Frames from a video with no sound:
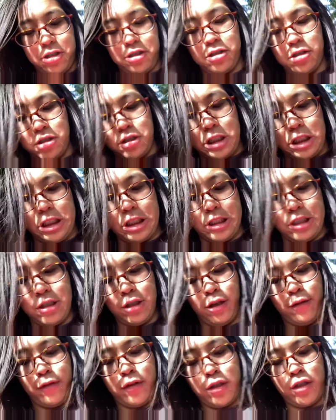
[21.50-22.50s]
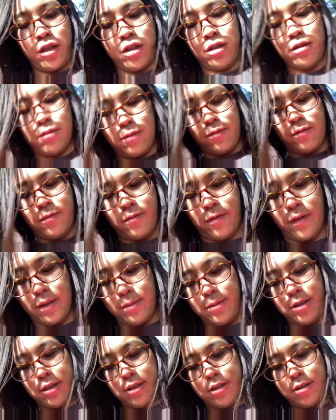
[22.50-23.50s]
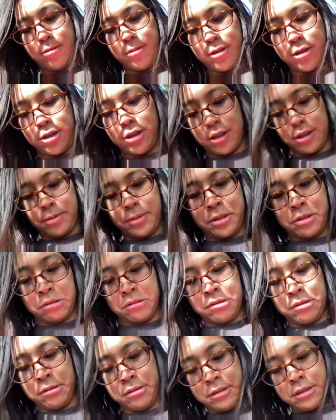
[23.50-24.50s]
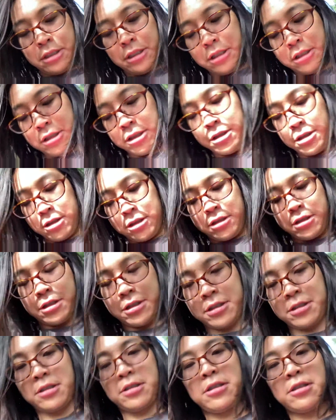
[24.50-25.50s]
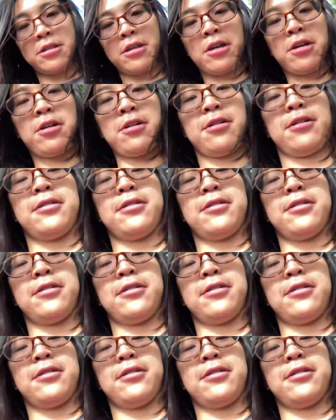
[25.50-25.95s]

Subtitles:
So the first family I want to talk about is called